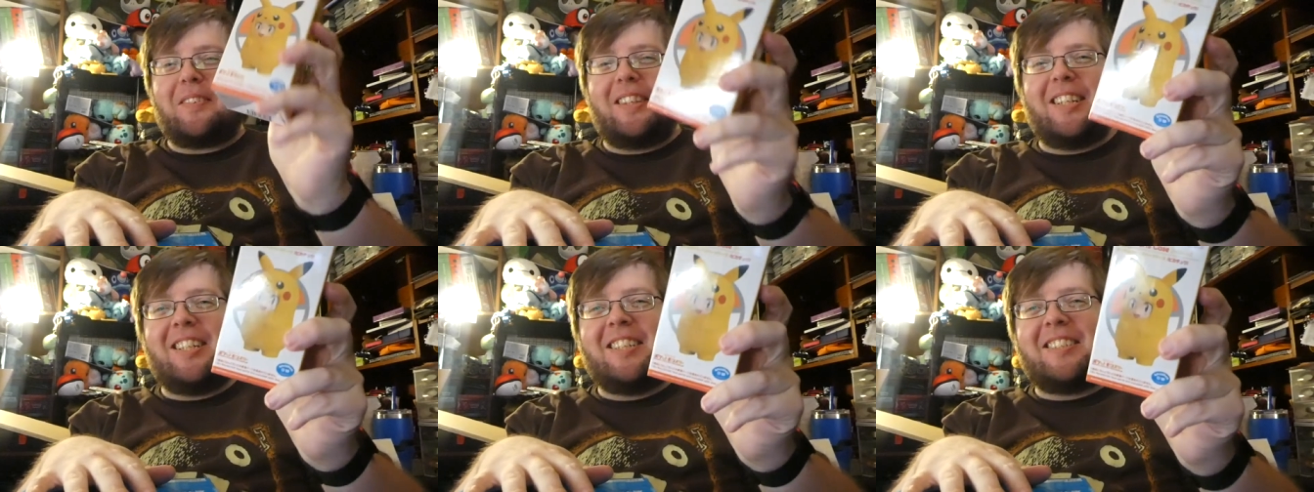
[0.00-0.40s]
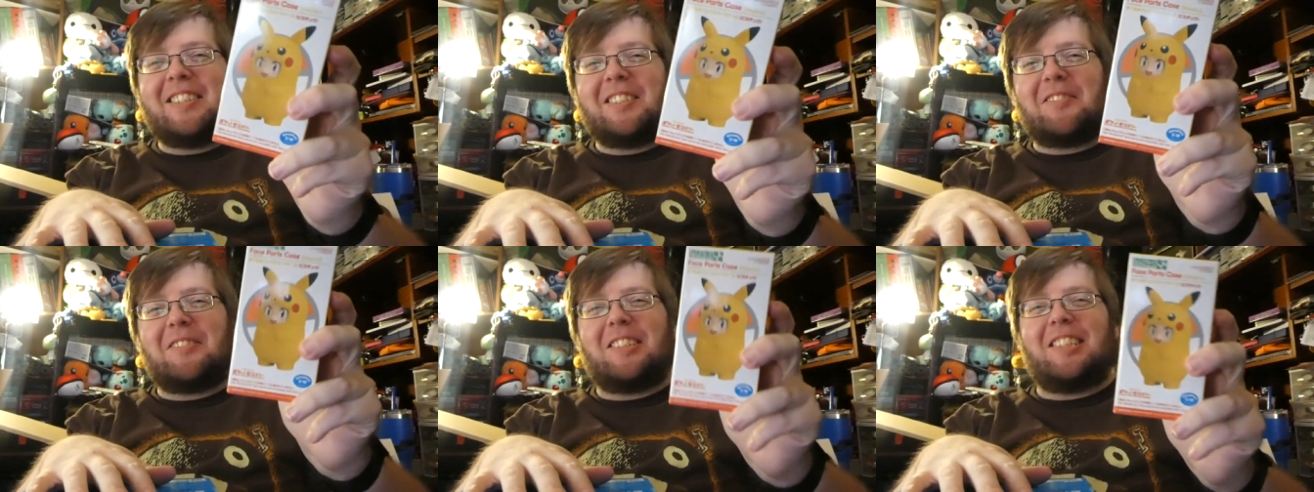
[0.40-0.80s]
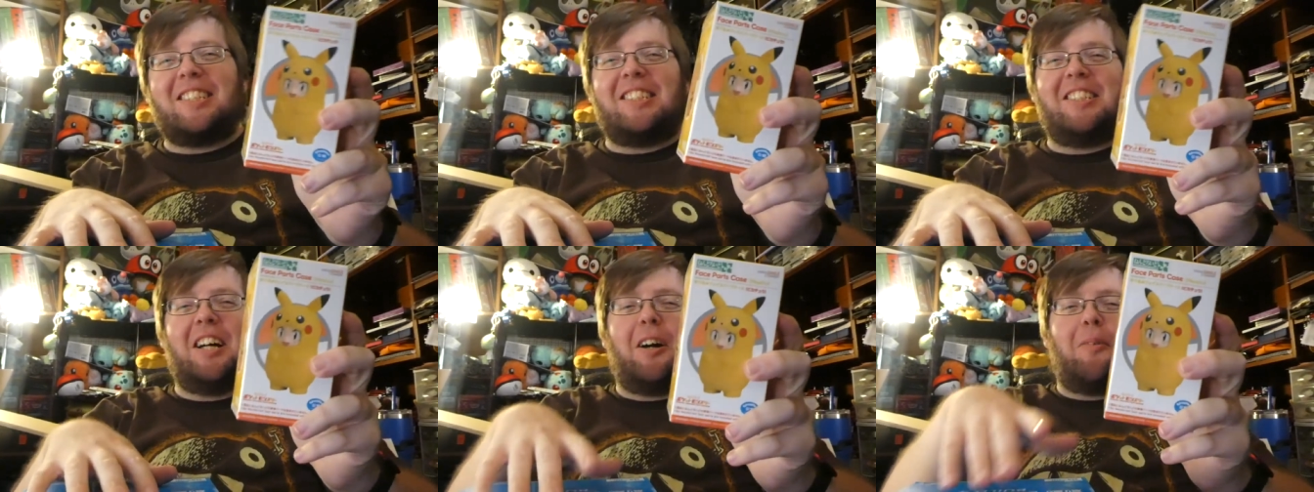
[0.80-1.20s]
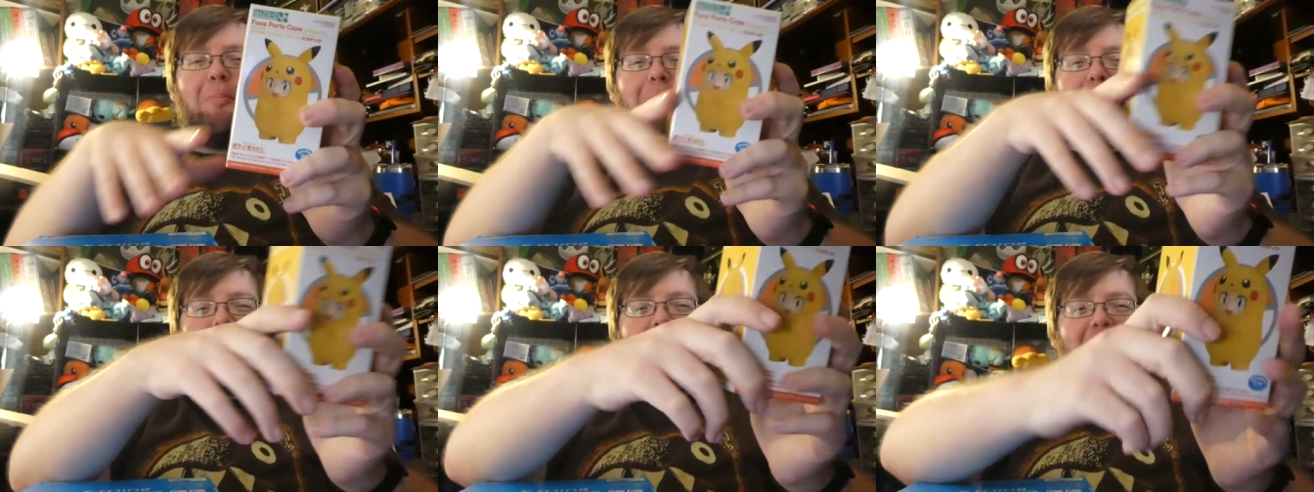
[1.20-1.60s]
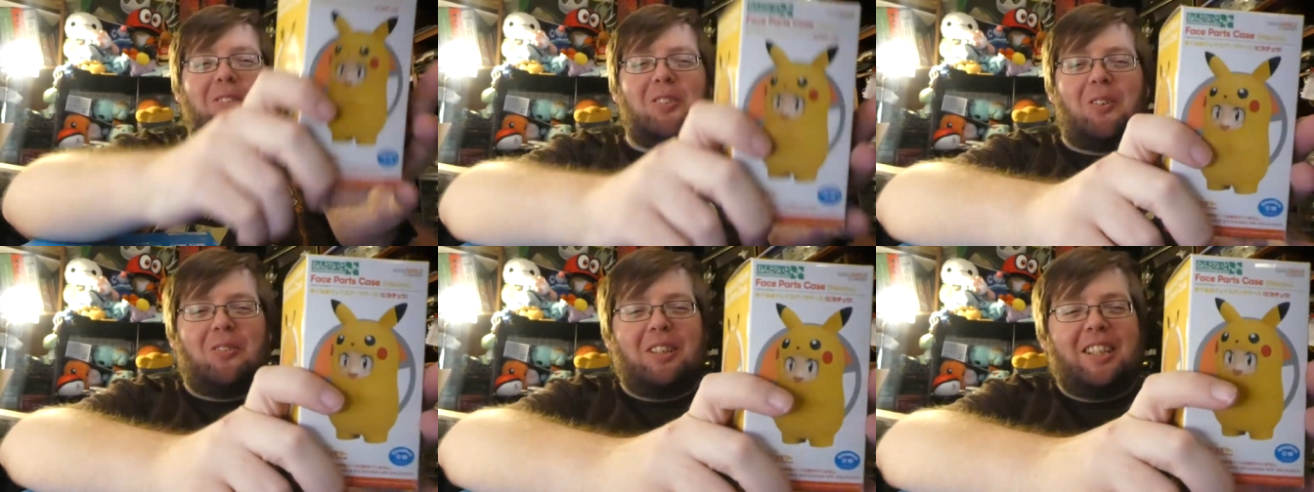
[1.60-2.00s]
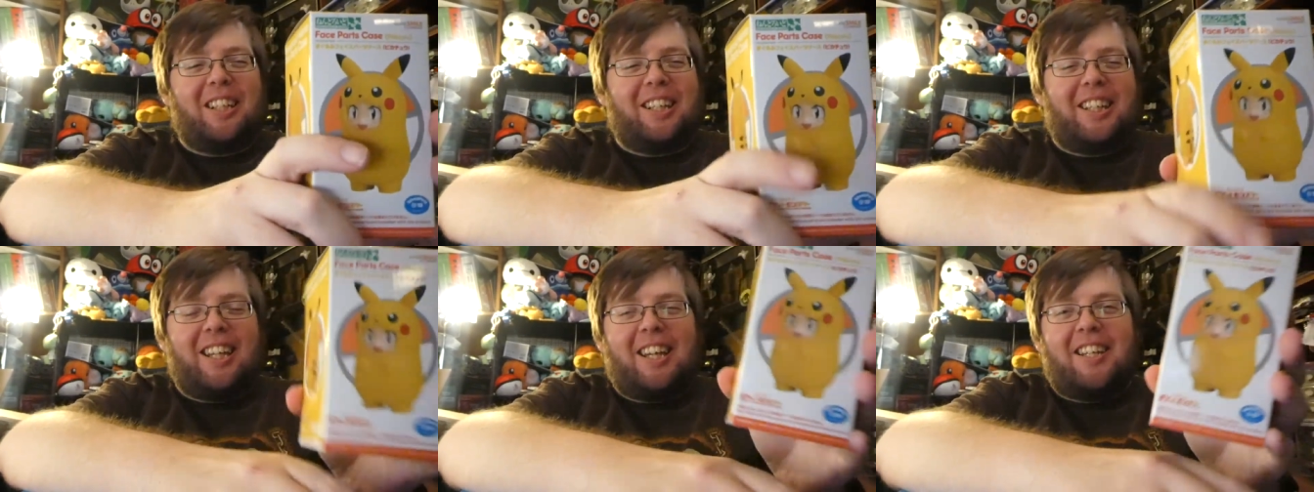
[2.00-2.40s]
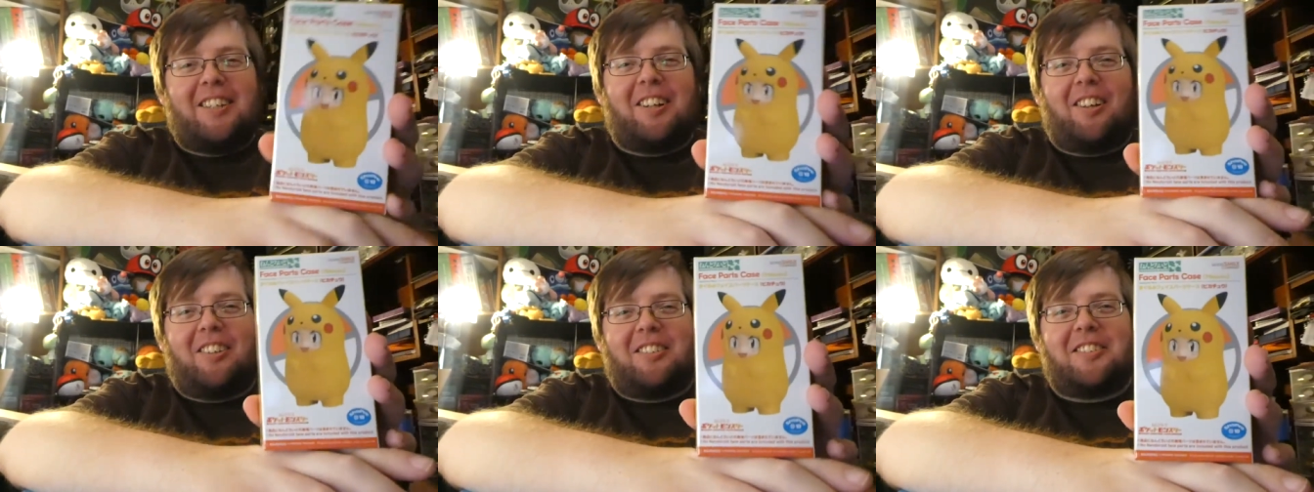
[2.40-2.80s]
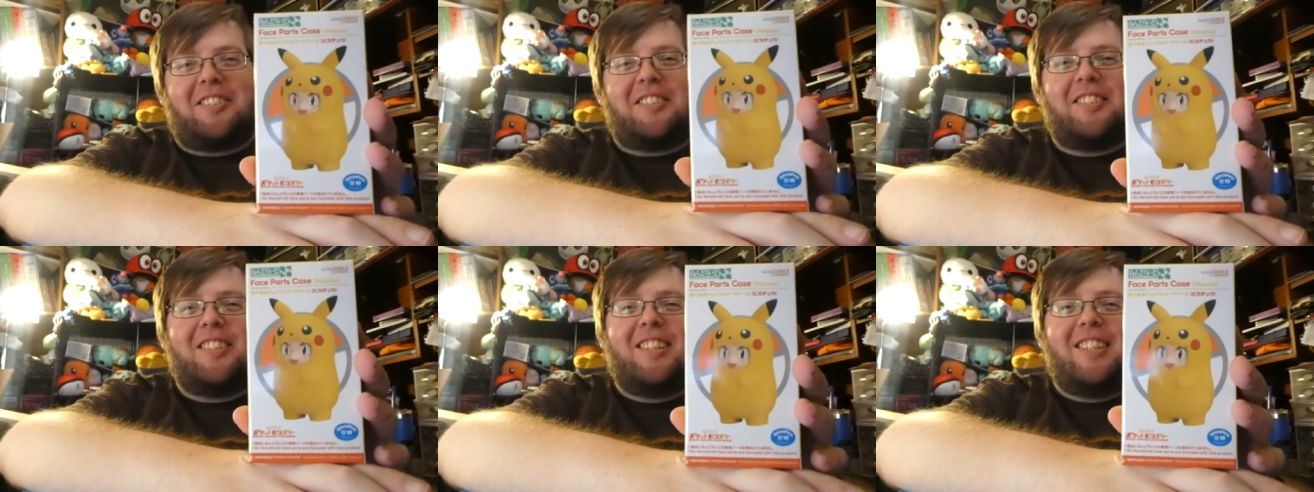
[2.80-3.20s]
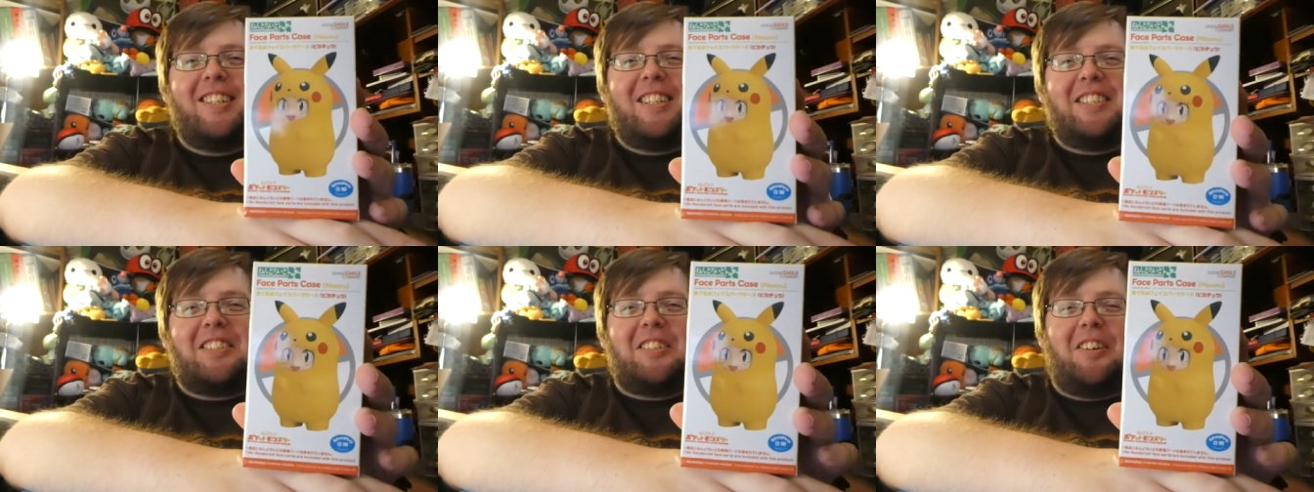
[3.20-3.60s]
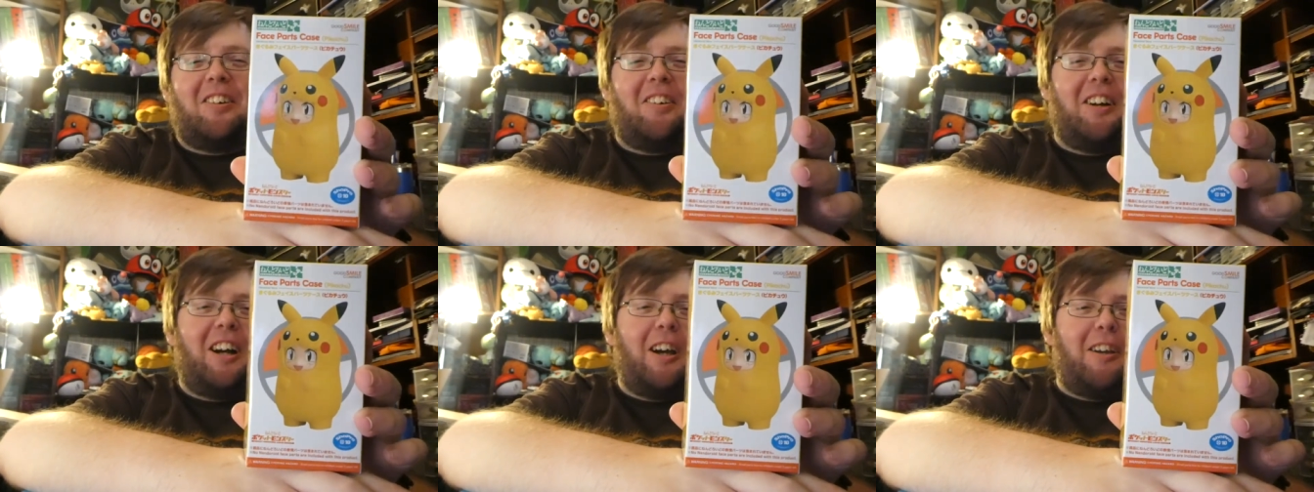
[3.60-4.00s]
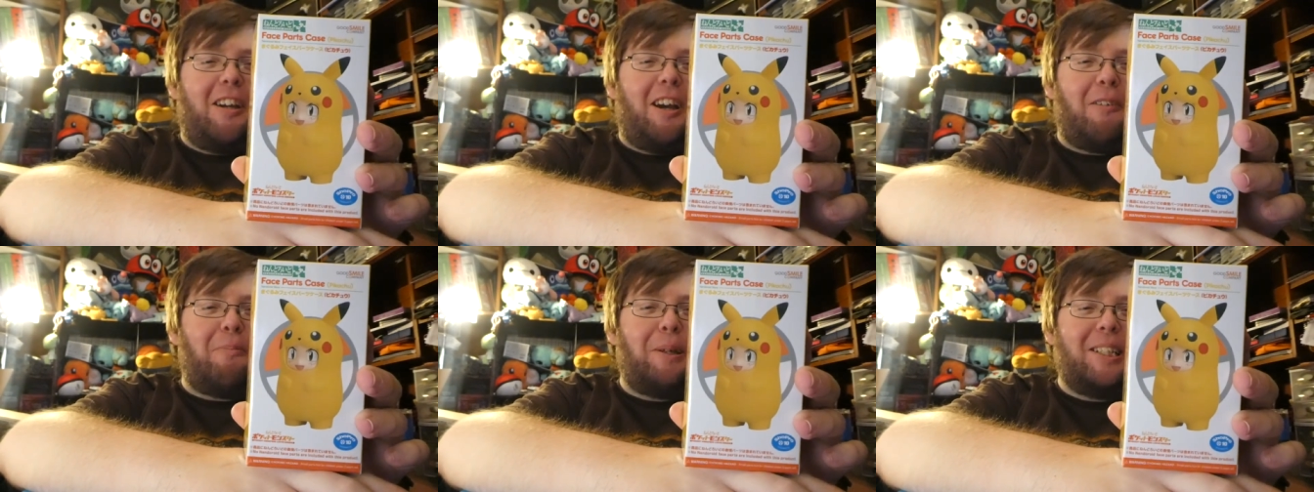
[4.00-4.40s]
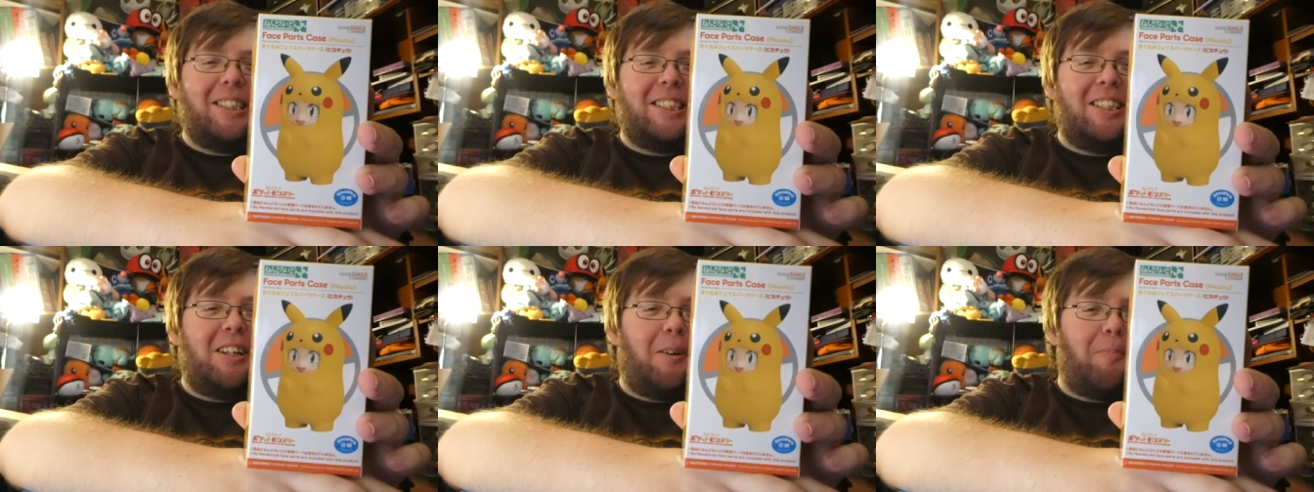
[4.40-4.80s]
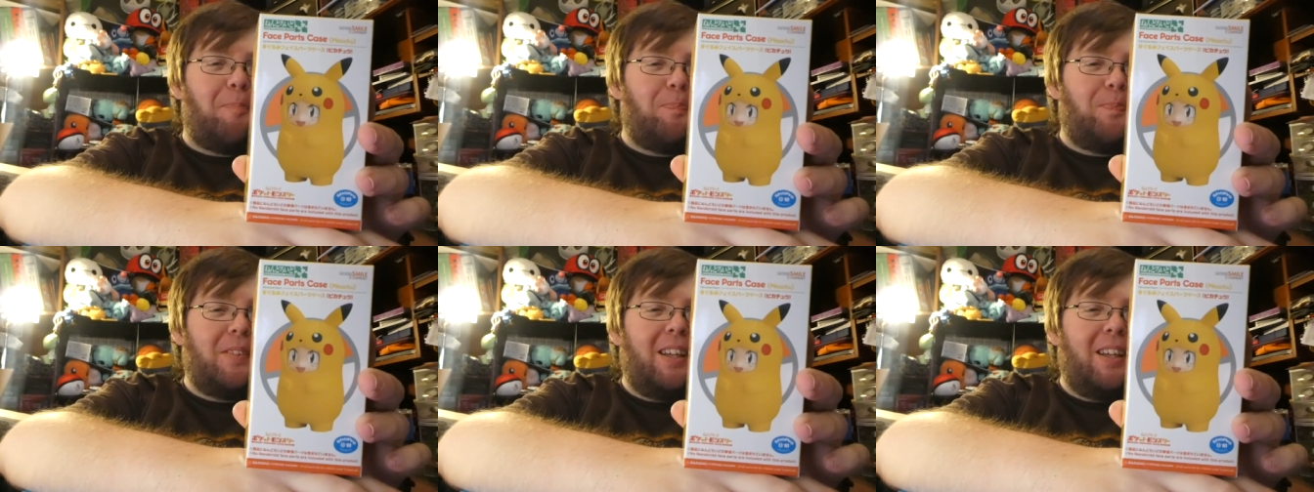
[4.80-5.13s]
This is really dumb, but it was only like eight dollars. So I, I picked it up.